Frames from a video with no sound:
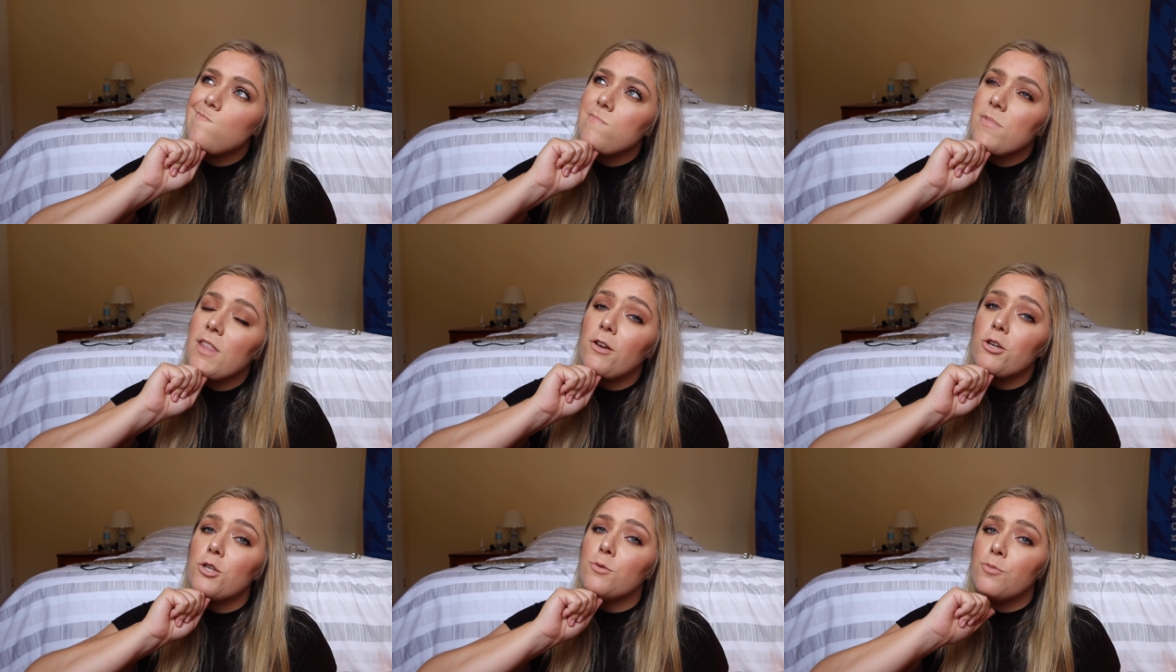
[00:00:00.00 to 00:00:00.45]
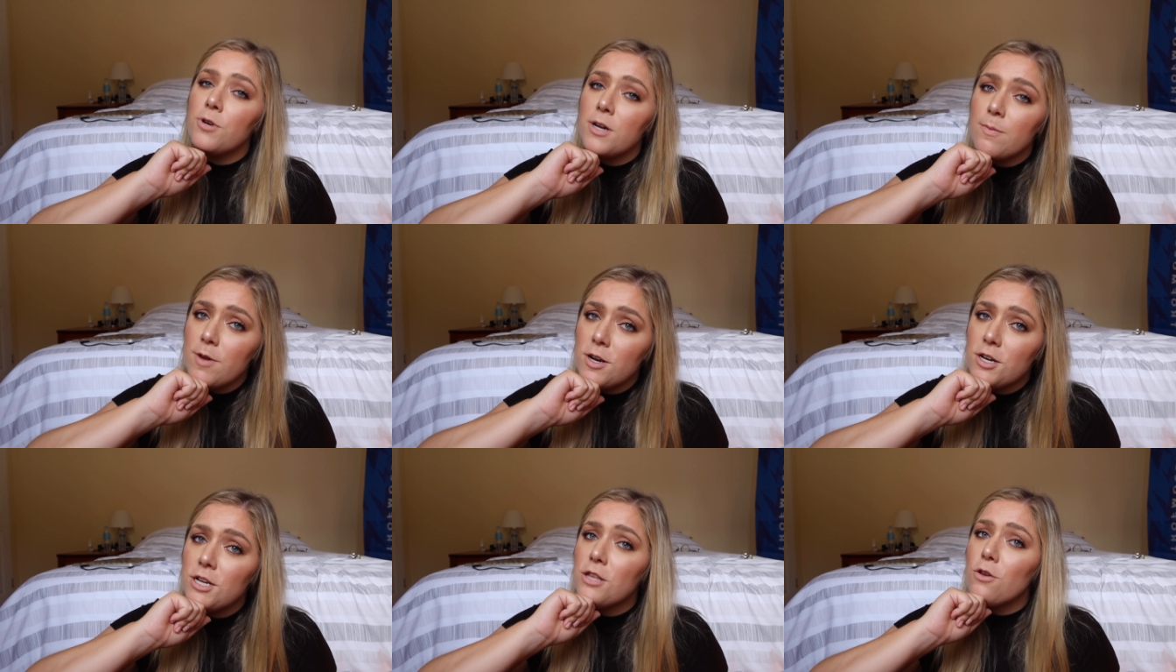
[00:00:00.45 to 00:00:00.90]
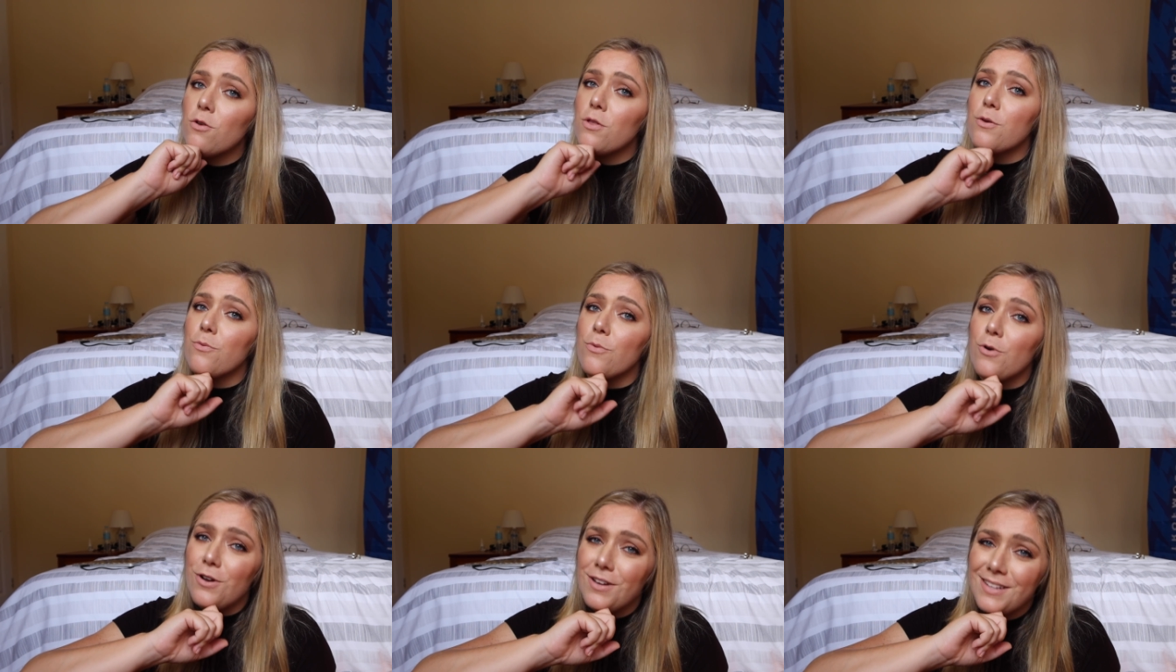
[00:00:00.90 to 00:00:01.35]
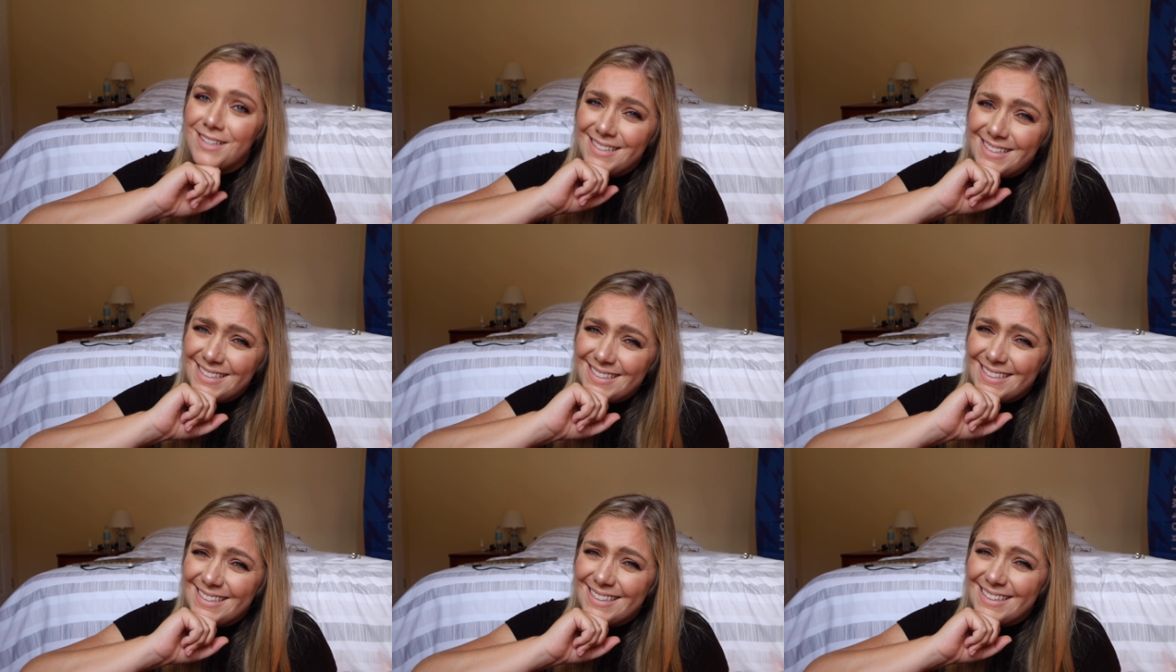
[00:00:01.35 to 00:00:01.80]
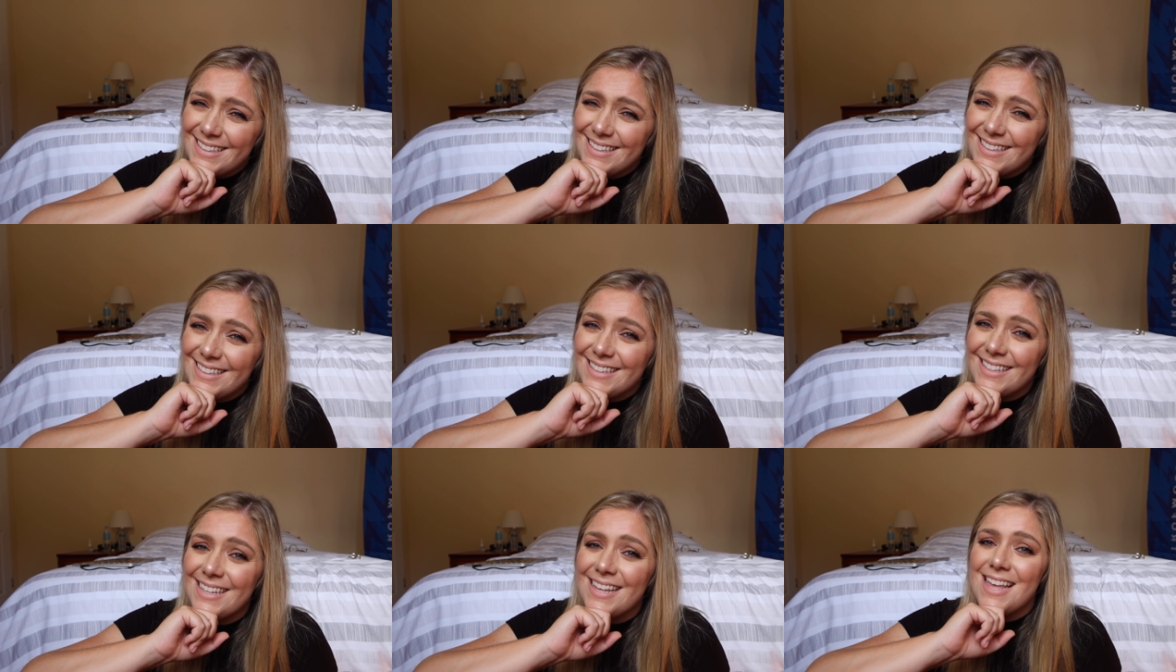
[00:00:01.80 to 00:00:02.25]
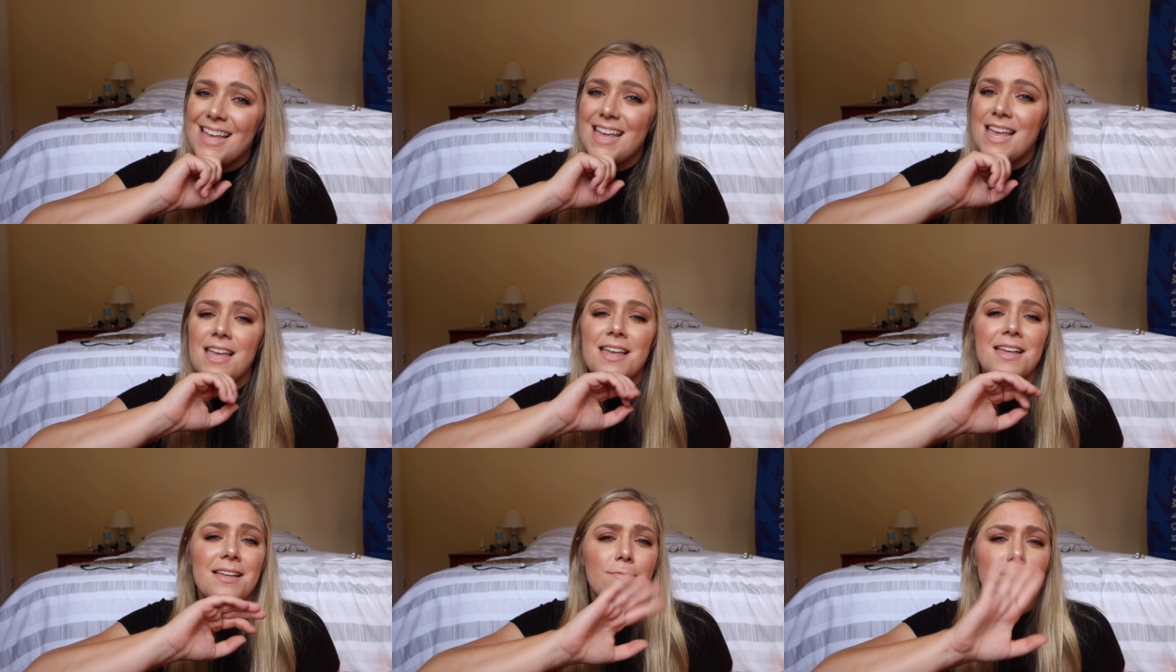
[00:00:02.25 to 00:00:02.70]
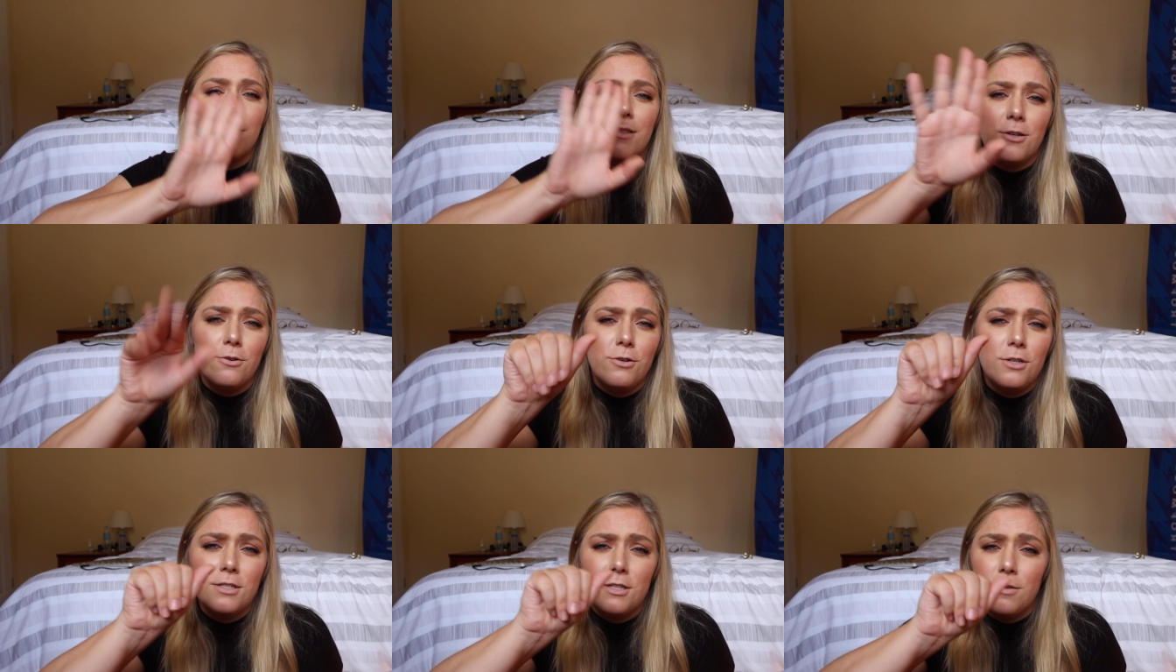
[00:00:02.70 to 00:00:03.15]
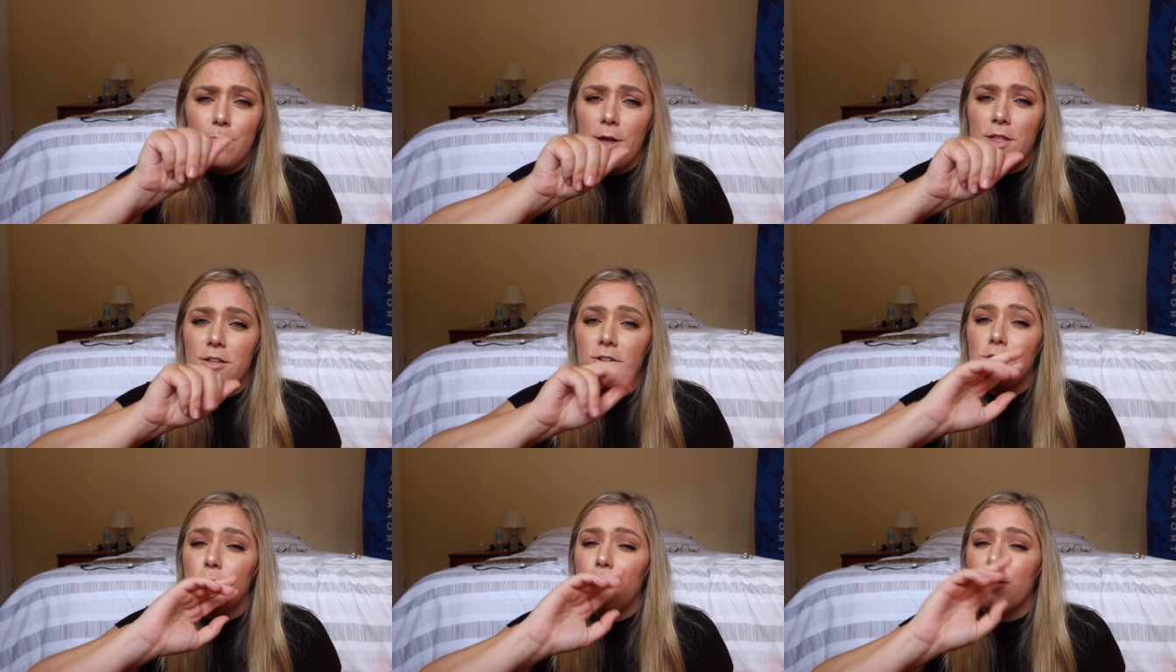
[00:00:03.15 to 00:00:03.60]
That was pretty much the only rule. There was some others,